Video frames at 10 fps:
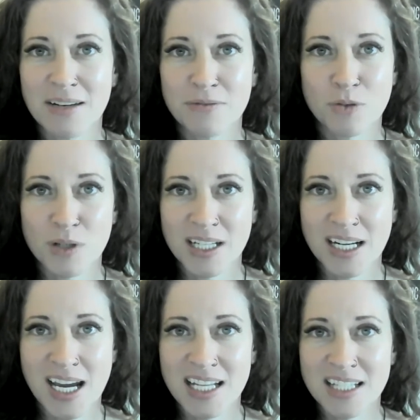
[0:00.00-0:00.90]
and
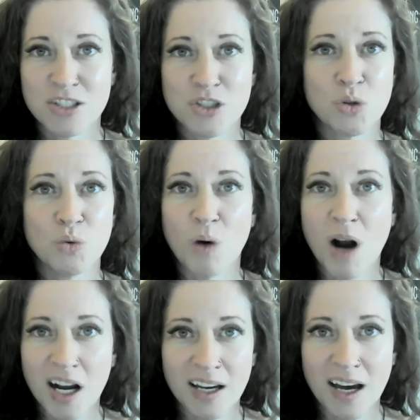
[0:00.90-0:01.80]
40 nights to
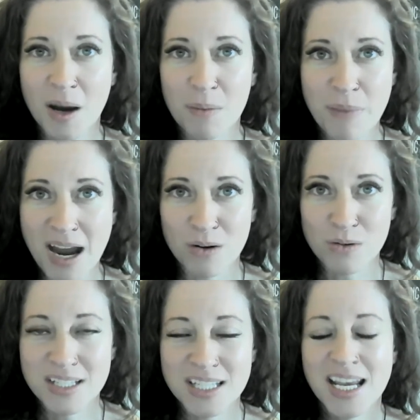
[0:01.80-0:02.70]
walk
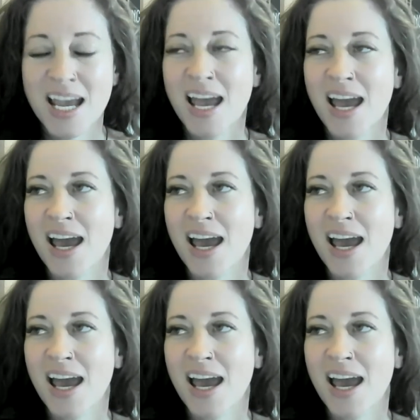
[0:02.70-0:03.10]
about.